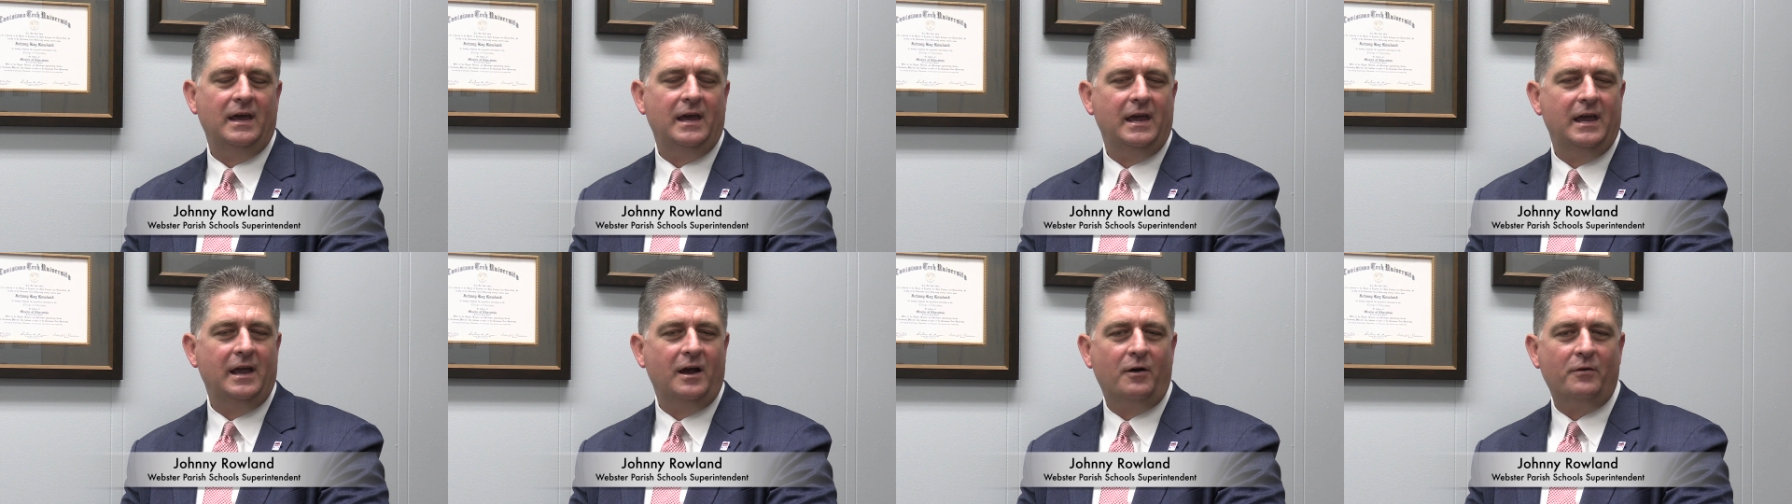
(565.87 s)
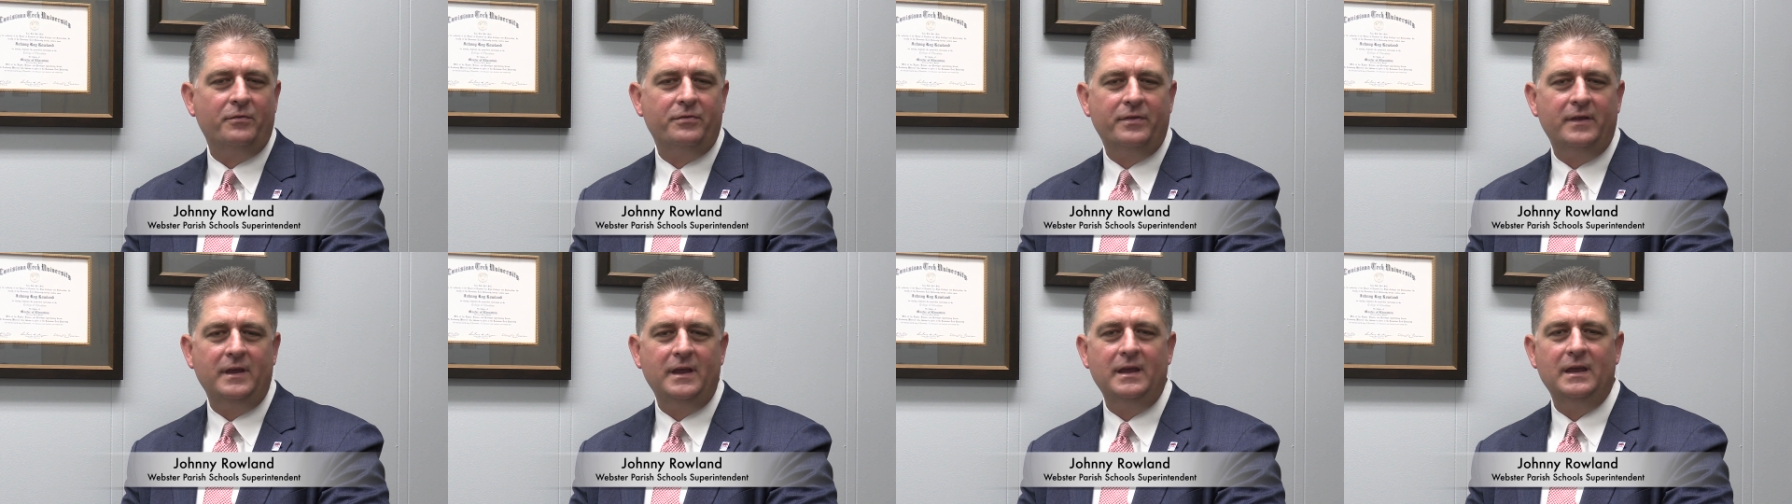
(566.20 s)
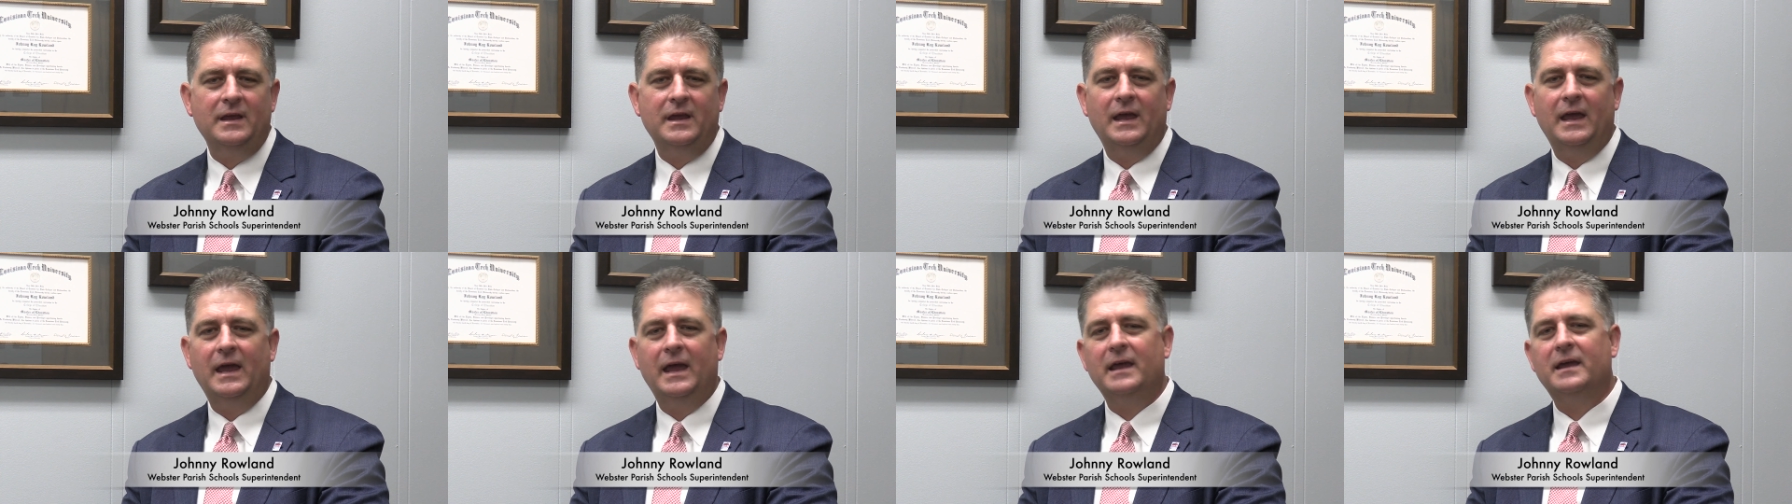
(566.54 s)
healthy,
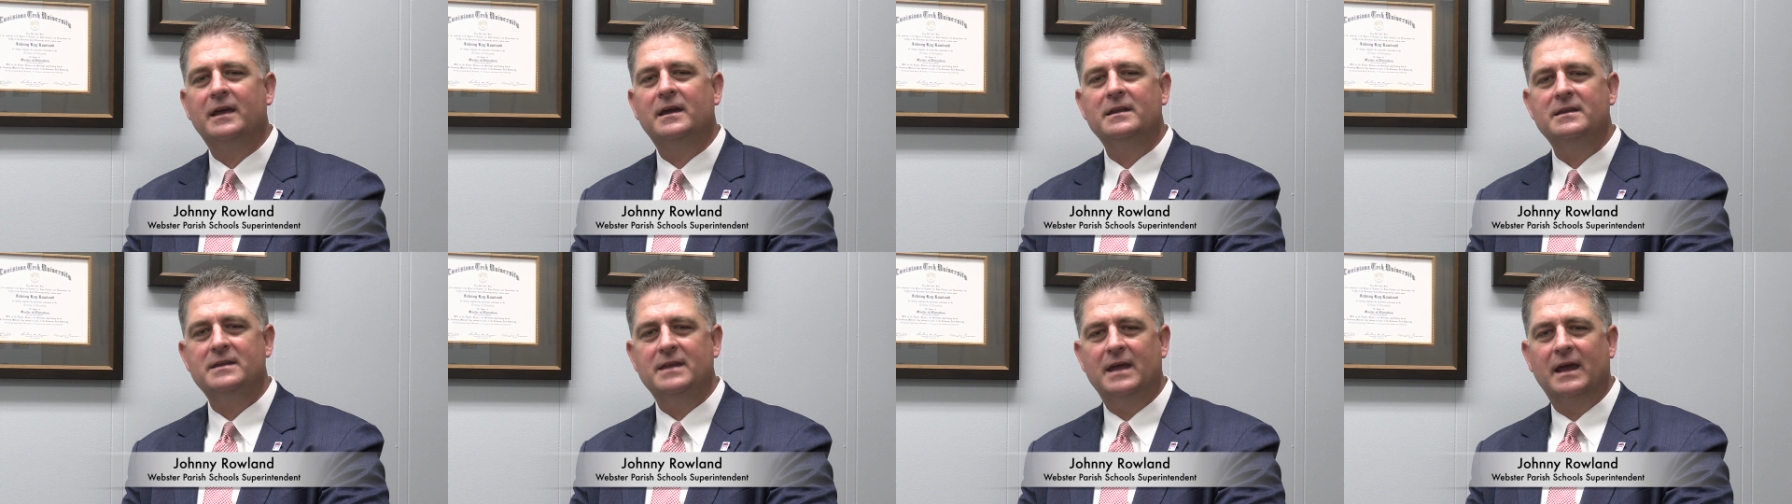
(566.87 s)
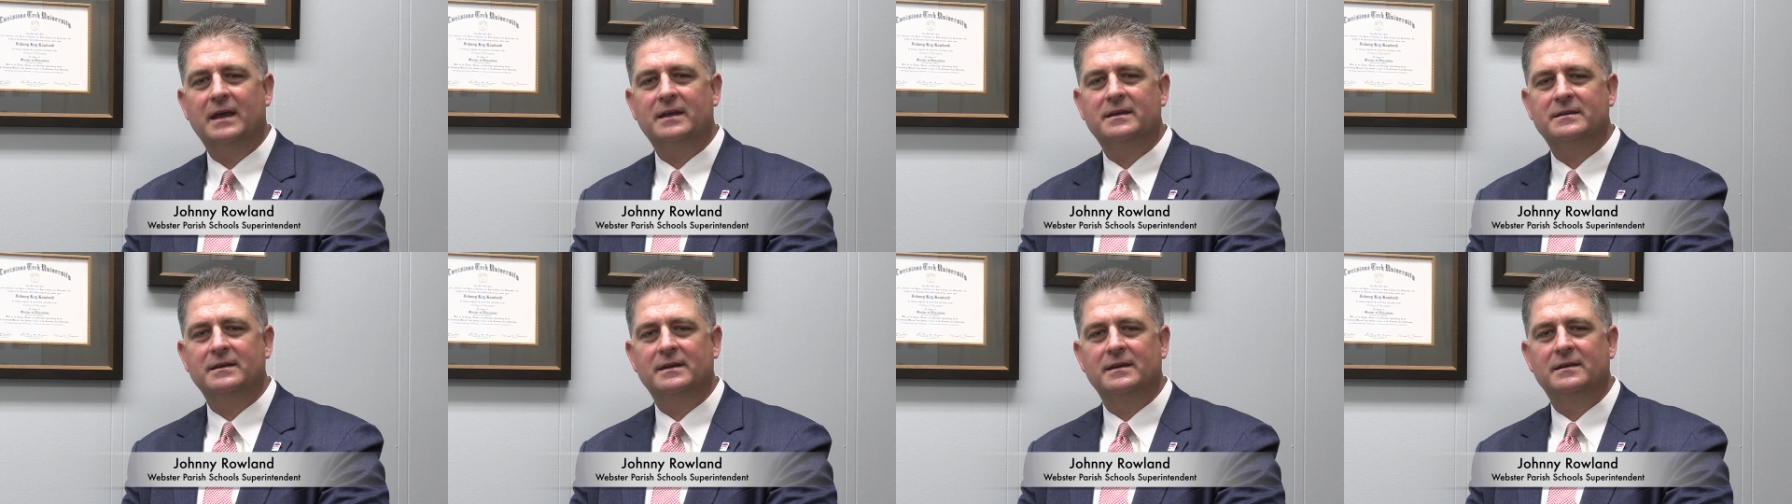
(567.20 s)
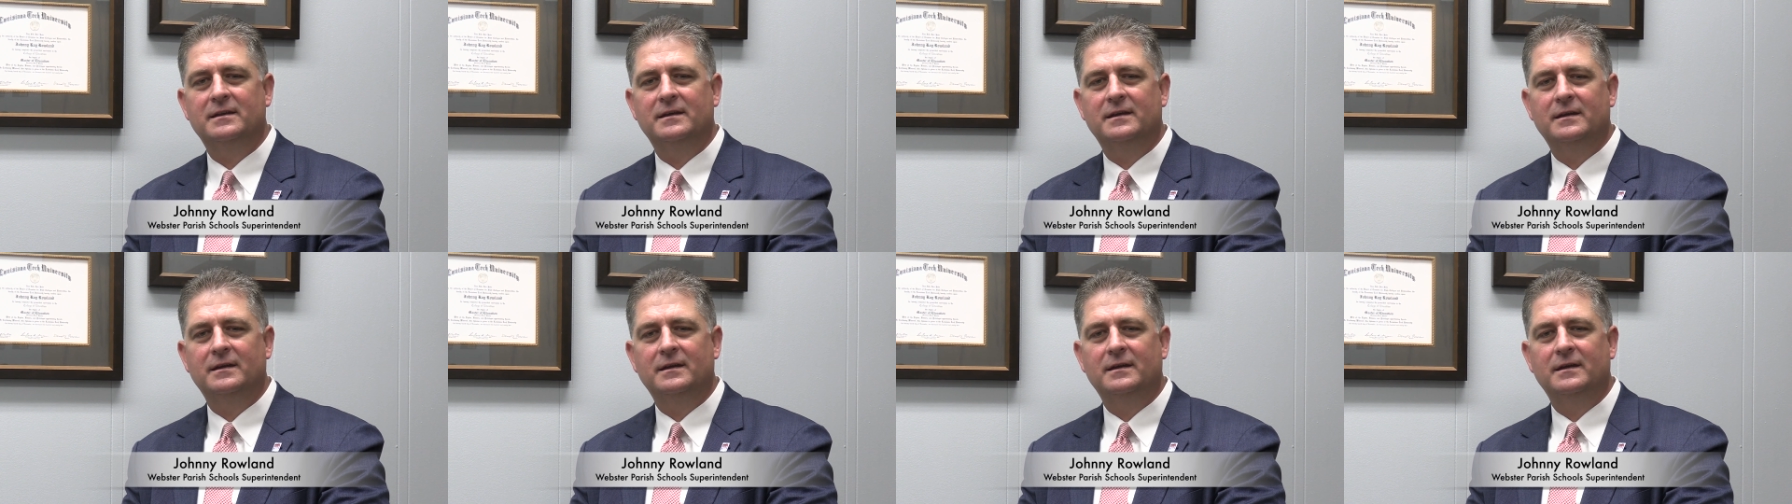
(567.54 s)
and connected.
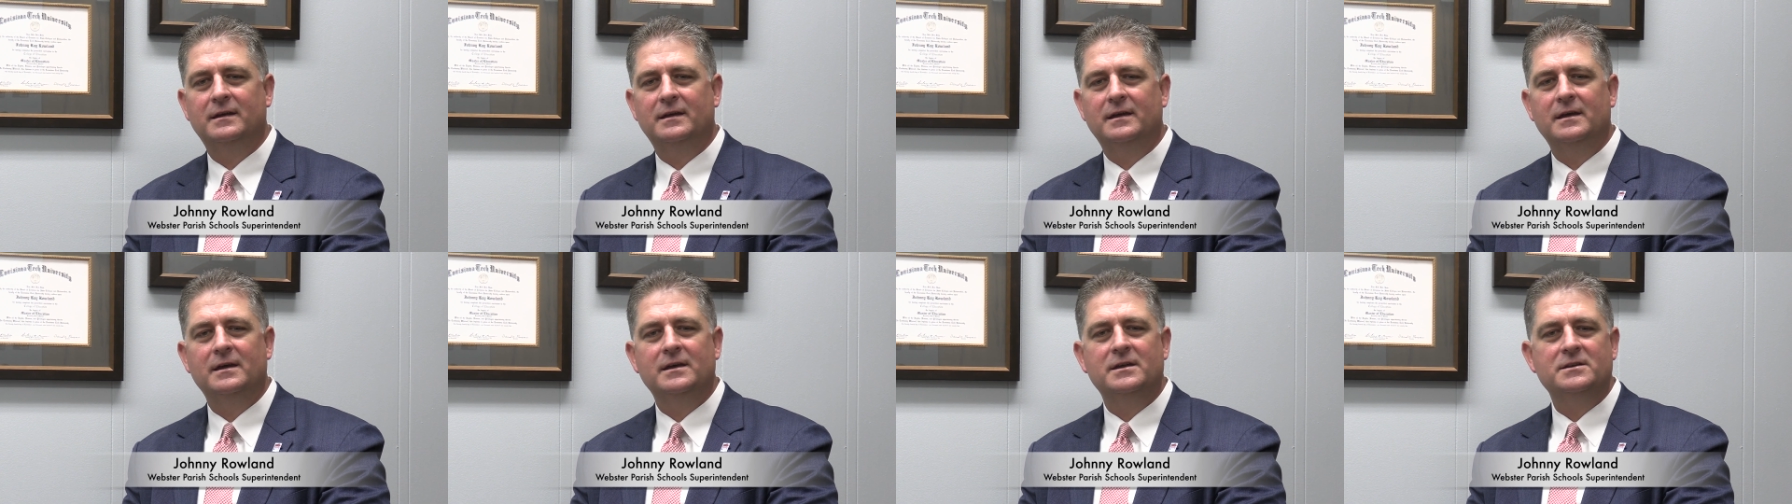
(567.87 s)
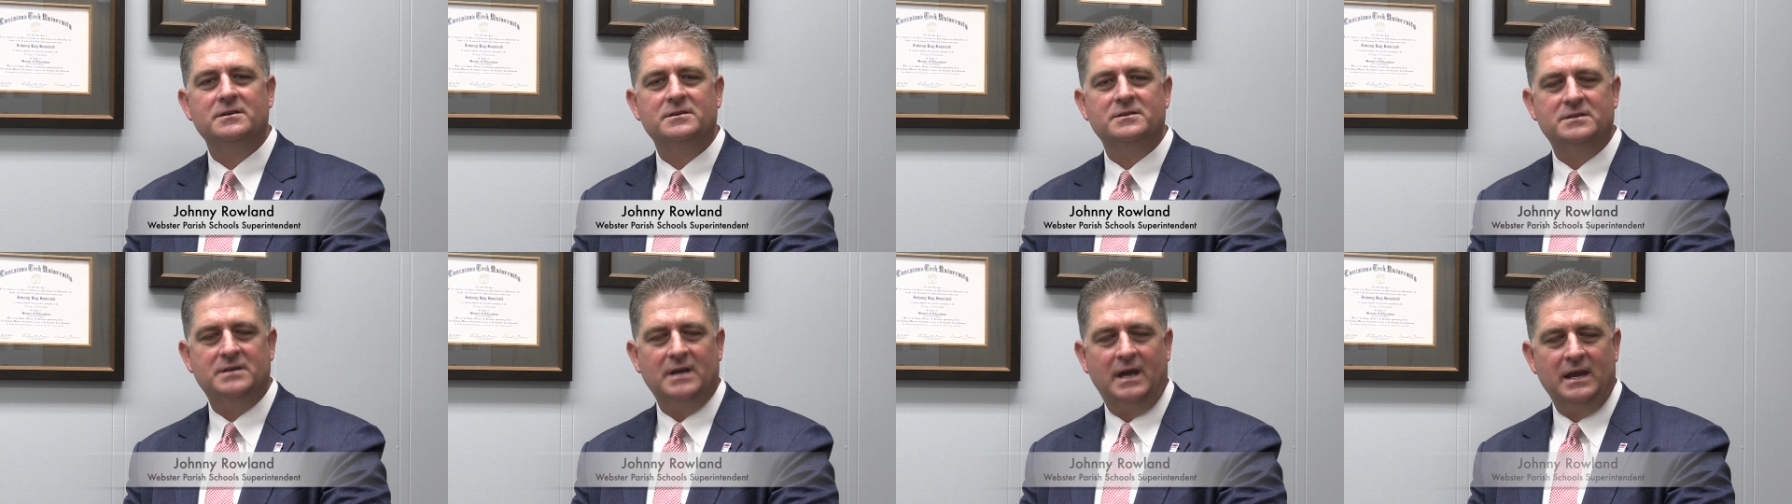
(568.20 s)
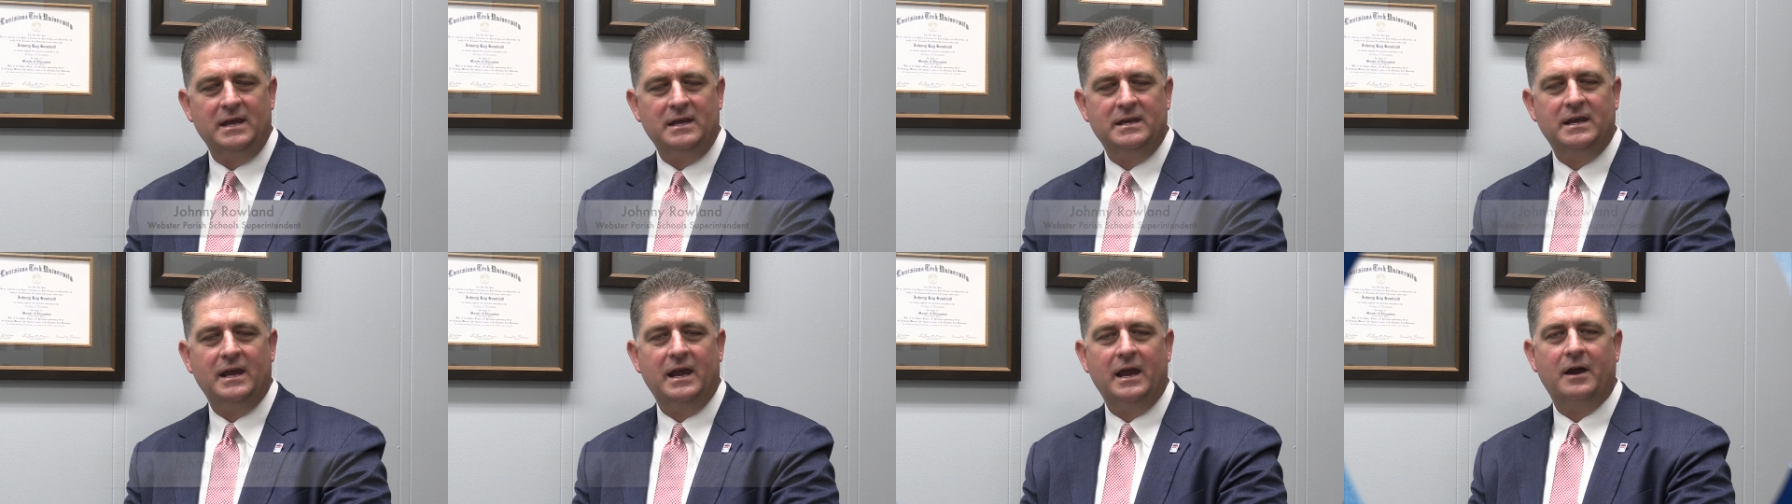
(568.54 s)

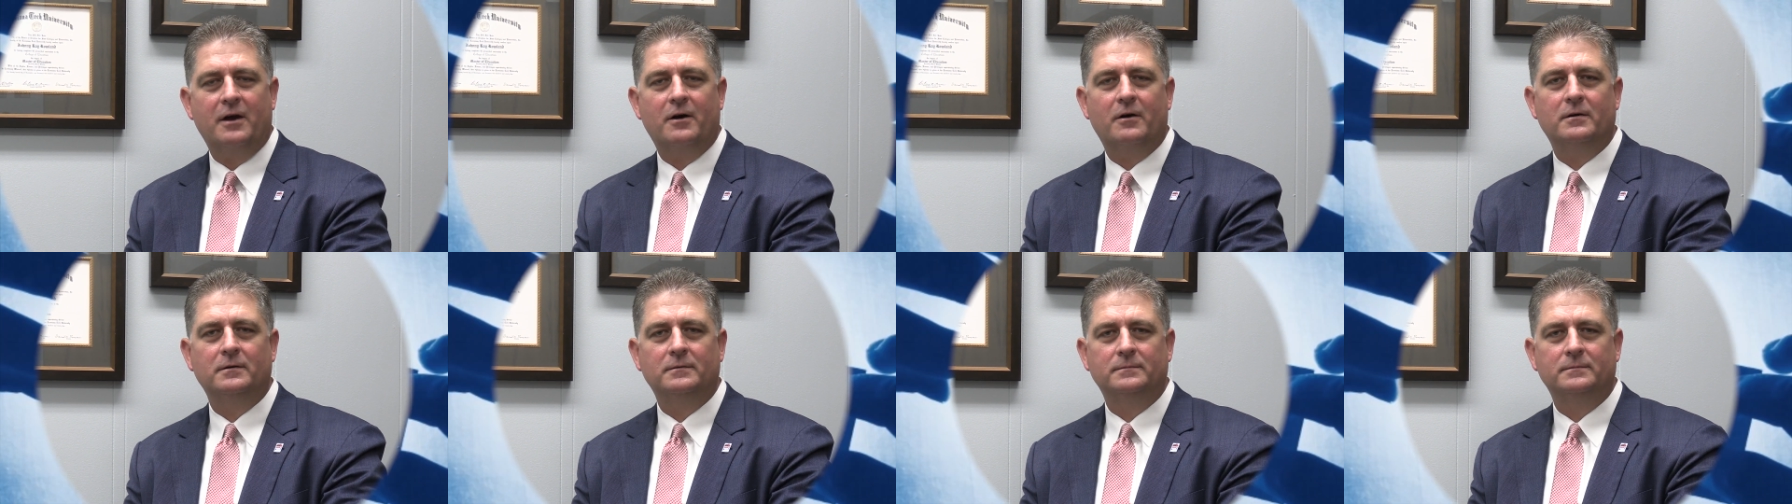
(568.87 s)
Take care.